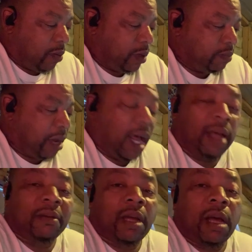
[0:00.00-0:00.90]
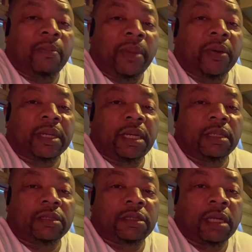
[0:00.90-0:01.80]
wouldn't buy an
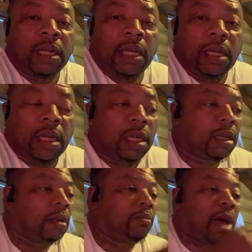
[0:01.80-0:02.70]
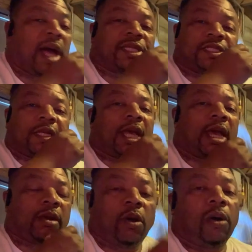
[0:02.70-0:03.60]
American boxer
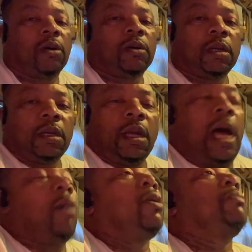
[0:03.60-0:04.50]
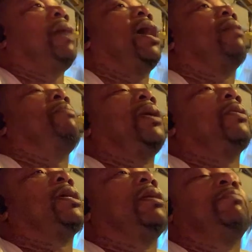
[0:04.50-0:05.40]
at all. I wouldn't buy an
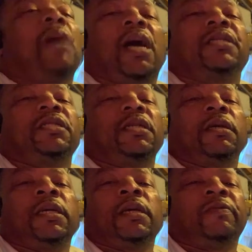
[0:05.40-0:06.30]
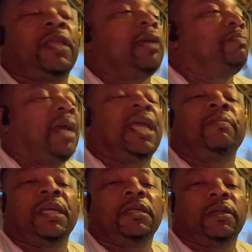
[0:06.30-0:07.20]
American boxer if they pay
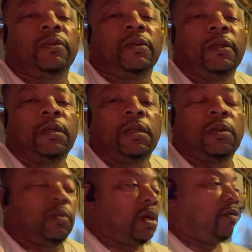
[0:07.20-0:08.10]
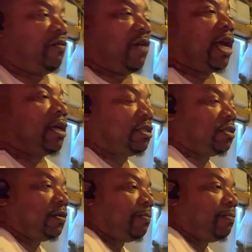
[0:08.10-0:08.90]
me to. Real facts.